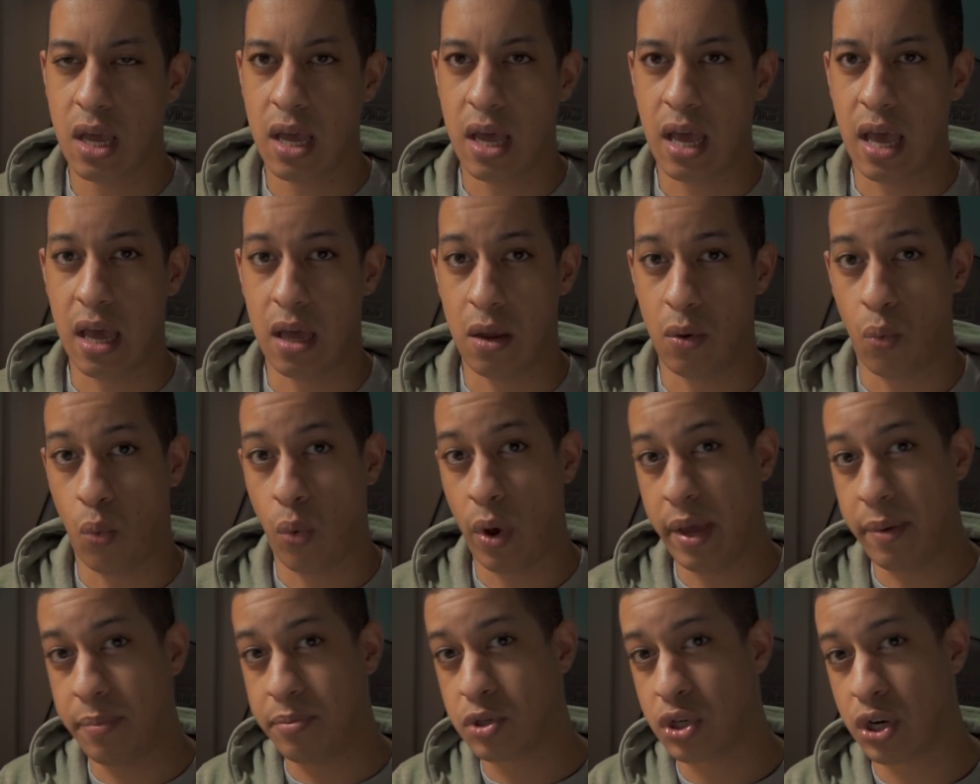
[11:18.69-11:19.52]
and
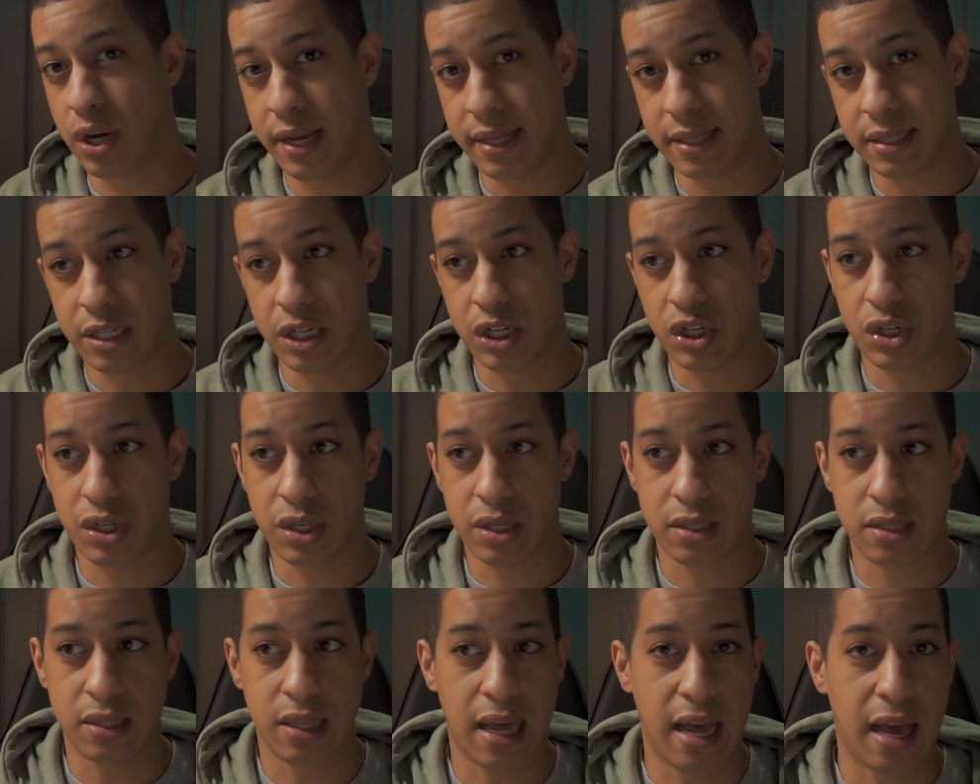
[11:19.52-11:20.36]
wipe
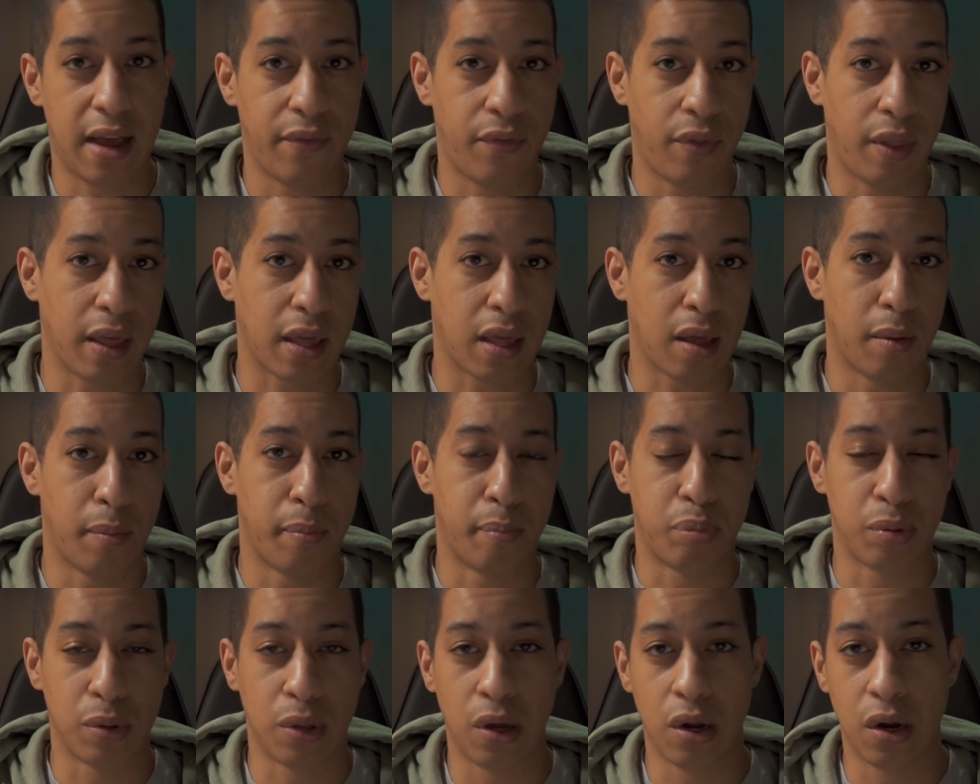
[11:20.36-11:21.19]
transitions that have like a
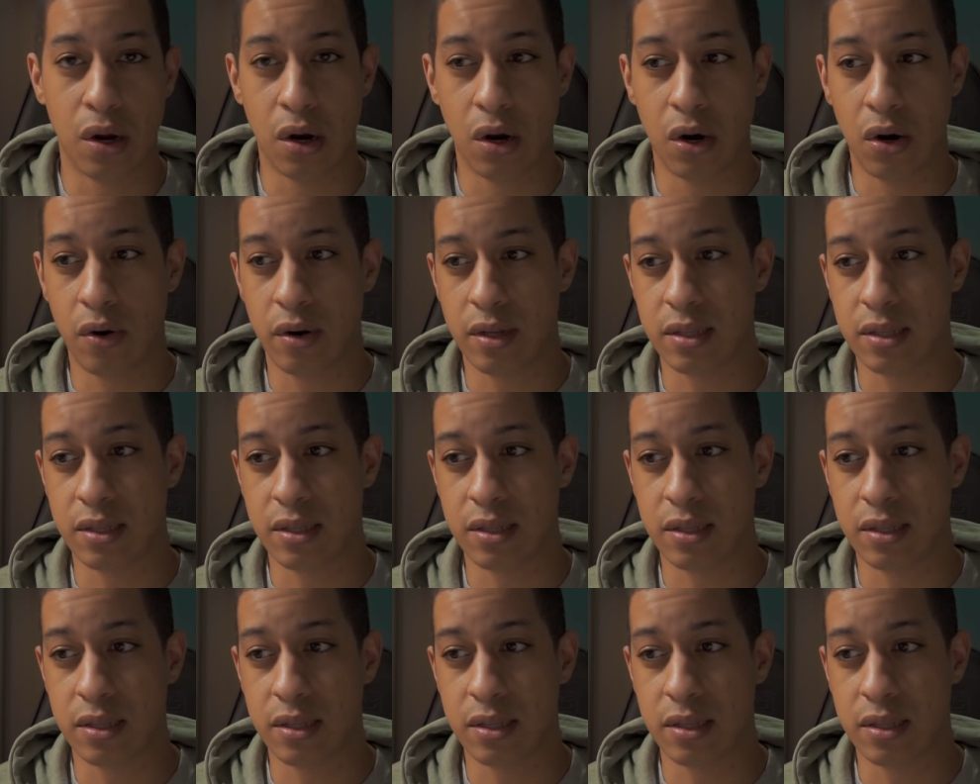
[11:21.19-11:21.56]
blur